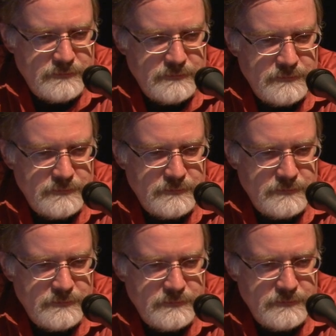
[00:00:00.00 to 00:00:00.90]

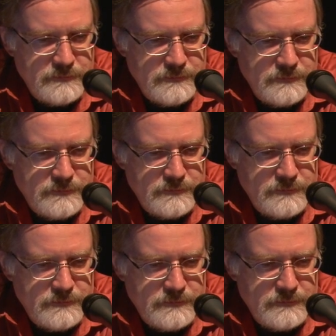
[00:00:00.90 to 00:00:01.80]

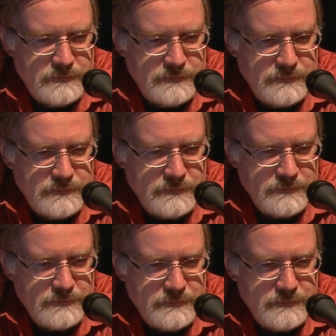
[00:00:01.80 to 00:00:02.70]

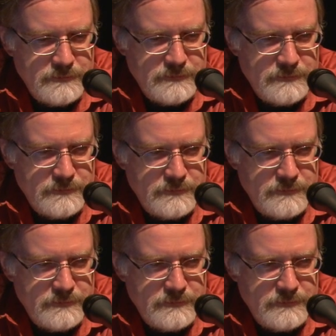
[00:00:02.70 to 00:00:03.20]
The person shown says nothing.